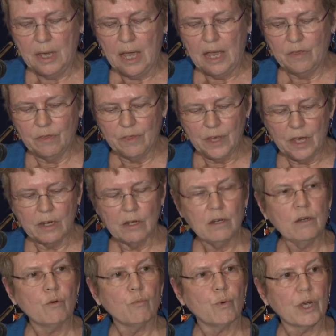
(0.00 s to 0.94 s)
and
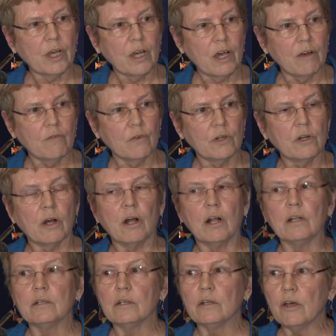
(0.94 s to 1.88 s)
then recovered
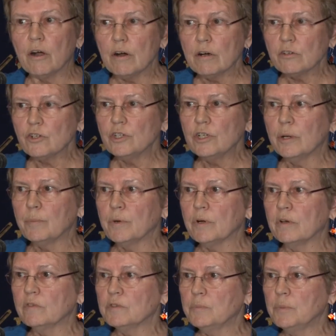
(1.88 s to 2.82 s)
a large number
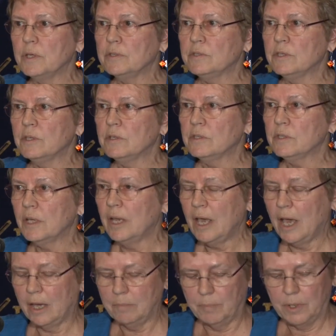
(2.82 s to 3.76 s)
of species that
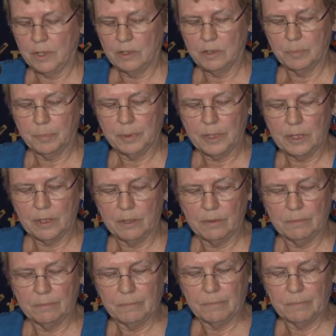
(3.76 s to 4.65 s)
had been depleted.